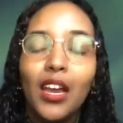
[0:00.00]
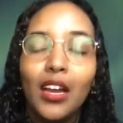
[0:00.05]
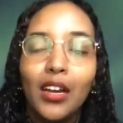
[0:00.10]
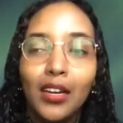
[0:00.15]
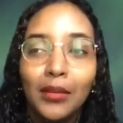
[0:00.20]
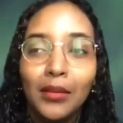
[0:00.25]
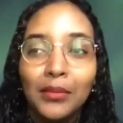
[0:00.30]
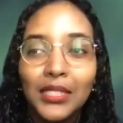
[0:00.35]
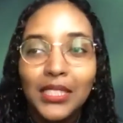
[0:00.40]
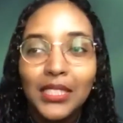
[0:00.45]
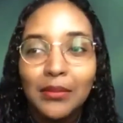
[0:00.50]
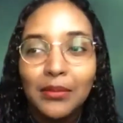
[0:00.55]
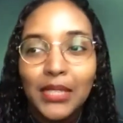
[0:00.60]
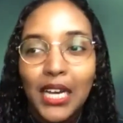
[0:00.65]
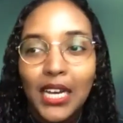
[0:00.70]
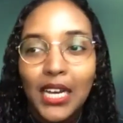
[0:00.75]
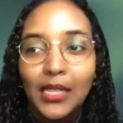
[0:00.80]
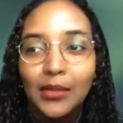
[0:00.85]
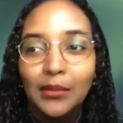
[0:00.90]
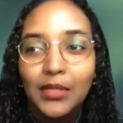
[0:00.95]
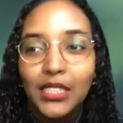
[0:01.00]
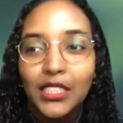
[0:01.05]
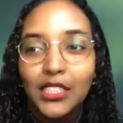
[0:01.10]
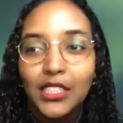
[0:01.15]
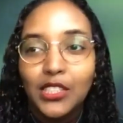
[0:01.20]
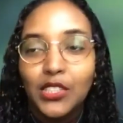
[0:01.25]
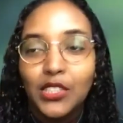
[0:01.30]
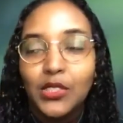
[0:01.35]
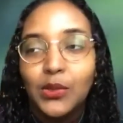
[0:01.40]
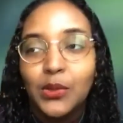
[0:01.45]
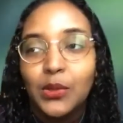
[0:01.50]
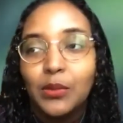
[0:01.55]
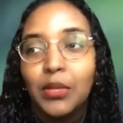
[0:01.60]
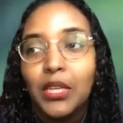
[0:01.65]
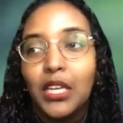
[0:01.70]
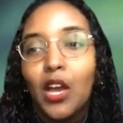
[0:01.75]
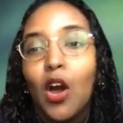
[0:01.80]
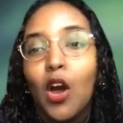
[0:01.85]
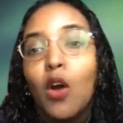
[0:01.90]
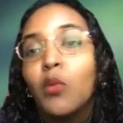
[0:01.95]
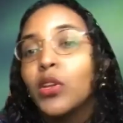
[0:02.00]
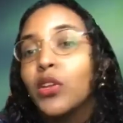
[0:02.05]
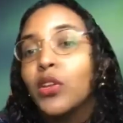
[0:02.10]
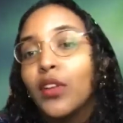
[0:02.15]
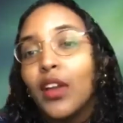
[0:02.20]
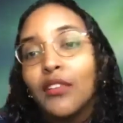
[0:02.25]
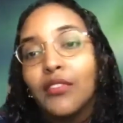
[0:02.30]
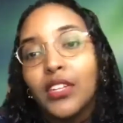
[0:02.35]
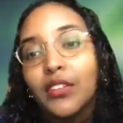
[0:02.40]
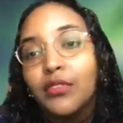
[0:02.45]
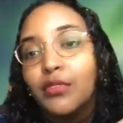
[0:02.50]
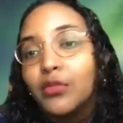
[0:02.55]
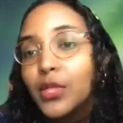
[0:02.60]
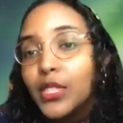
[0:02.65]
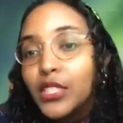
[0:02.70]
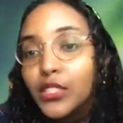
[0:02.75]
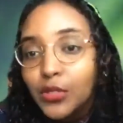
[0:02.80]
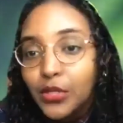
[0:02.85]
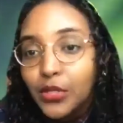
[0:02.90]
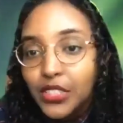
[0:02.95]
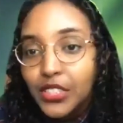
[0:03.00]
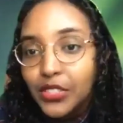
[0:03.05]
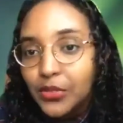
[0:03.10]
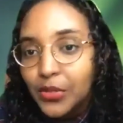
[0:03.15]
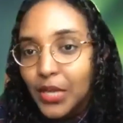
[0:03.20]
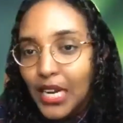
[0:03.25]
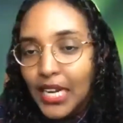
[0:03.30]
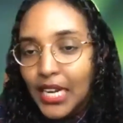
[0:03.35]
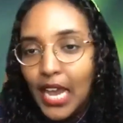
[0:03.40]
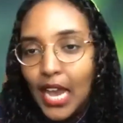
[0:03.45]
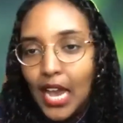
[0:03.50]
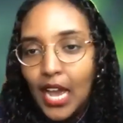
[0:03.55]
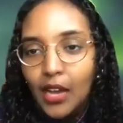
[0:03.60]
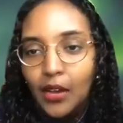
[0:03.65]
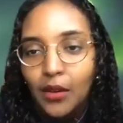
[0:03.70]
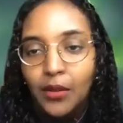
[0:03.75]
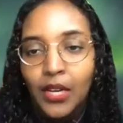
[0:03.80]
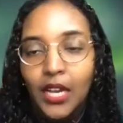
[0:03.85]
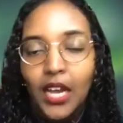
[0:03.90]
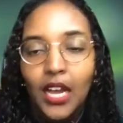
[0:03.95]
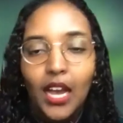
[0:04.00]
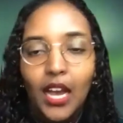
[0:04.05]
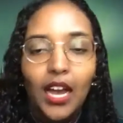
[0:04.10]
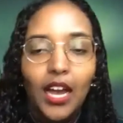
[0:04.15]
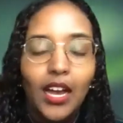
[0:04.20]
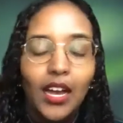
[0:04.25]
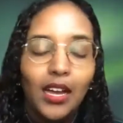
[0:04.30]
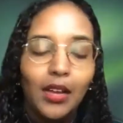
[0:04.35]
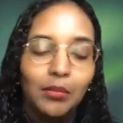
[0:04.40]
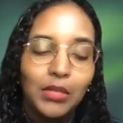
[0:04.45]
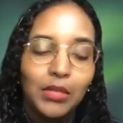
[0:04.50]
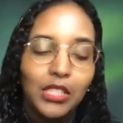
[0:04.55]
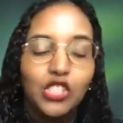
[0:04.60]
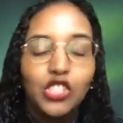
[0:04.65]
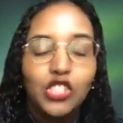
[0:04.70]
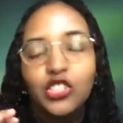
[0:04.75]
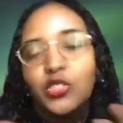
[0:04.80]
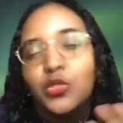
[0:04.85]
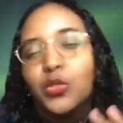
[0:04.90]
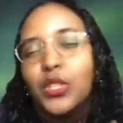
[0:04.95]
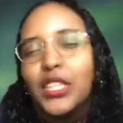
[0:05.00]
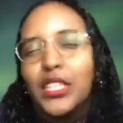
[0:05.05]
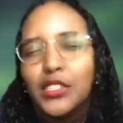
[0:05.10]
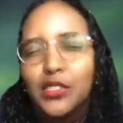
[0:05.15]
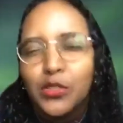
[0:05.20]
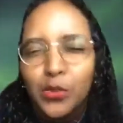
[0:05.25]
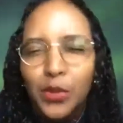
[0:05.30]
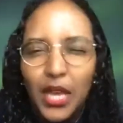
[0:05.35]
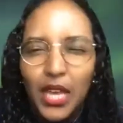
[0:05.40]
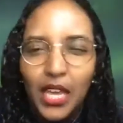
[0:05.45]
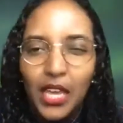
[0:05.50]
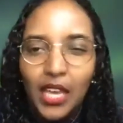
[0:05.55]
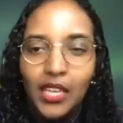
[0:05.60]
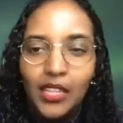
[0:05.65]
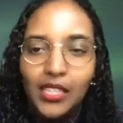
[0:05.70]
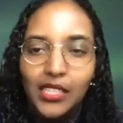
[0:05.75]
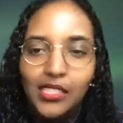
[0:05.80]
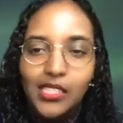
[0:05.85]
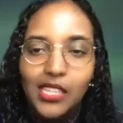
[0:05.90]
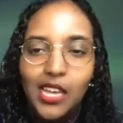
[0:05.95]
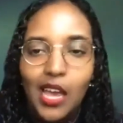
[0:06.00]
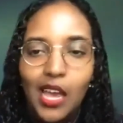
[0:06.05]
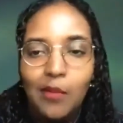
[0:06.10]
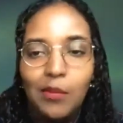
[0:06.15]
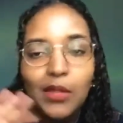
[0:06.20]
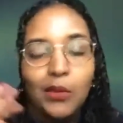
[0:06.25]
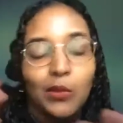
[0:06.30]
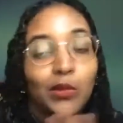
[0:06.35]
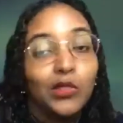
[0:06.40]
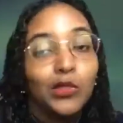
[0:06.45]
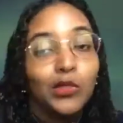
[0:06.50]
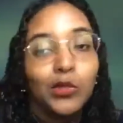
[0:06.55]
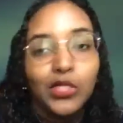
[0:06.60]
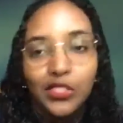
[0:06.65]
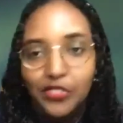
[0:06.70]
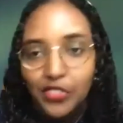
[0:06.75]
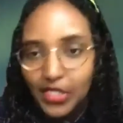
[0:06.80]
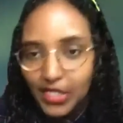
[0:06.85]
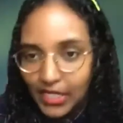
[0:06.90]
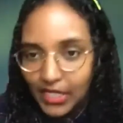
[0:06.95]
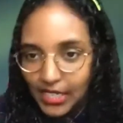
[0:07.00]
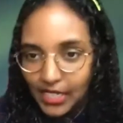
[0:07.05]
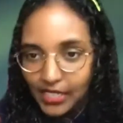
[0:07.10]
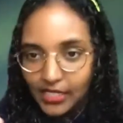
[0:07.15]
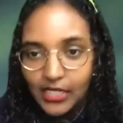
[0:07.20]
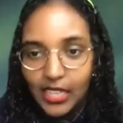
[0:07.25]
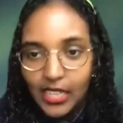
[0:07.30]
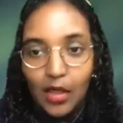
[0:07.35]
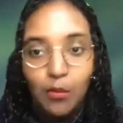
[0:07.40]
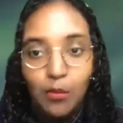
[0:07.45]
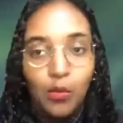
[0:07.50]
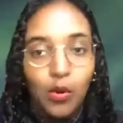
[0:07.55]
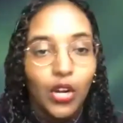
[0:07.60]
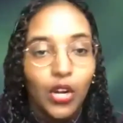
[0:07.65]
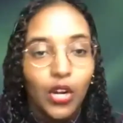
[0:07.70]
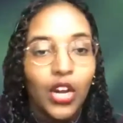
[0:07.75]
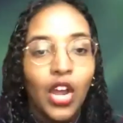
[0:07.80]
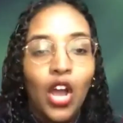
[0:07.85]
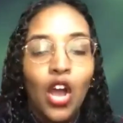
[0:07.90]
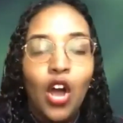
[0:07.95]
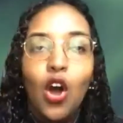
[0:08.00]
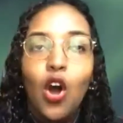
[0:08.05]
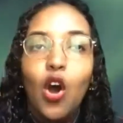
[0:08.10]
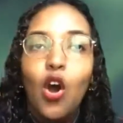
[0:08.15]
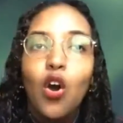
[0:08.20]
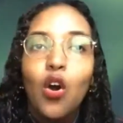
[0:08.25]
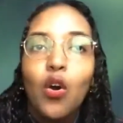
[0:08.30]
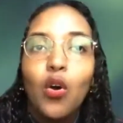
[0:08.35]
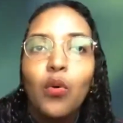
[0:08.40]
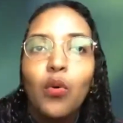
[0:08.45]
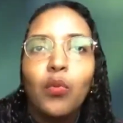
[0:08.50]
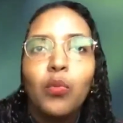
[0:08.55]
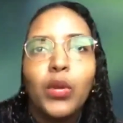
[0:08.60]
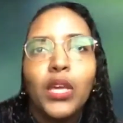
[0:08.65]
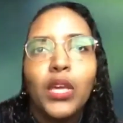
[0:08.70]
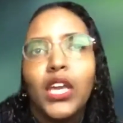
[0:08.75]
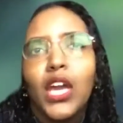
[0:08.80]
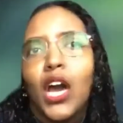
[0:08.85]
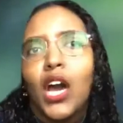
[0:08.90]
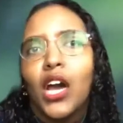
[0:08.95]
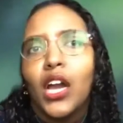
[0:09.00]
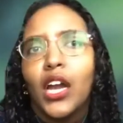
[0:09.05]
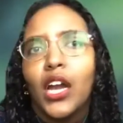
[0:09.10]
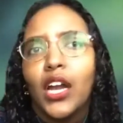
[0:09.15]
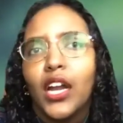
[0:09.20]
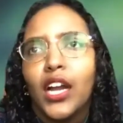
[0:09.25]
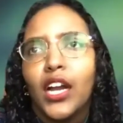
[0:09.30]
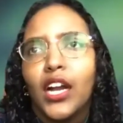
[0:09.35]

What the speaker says: Sometimes excuse would be, oh, we don't have enough resources right now. Let's just do it this way this time, and then we'll do it differently next time. Or, oh, we are,